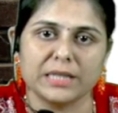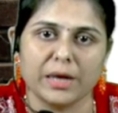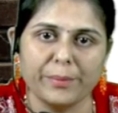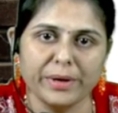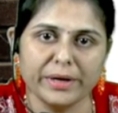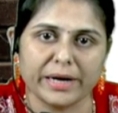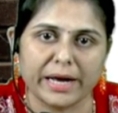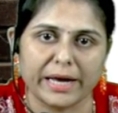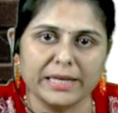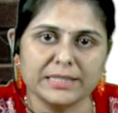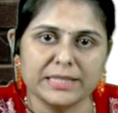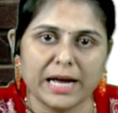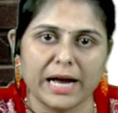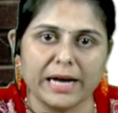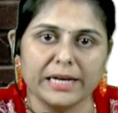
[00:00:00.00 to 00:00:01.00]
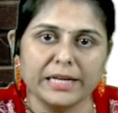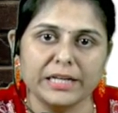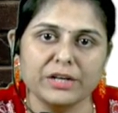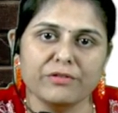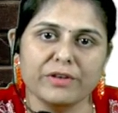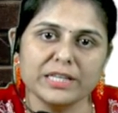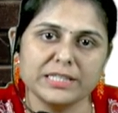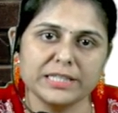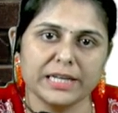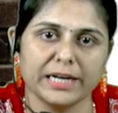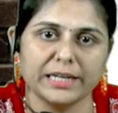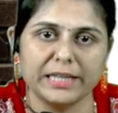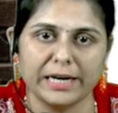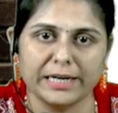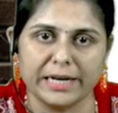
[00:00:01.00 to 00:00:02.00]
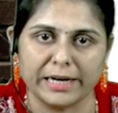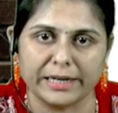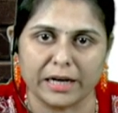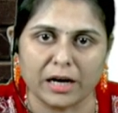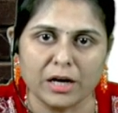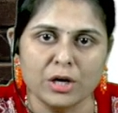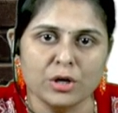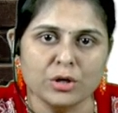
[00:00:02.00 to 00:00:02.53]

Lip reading: summarize, and investigate the data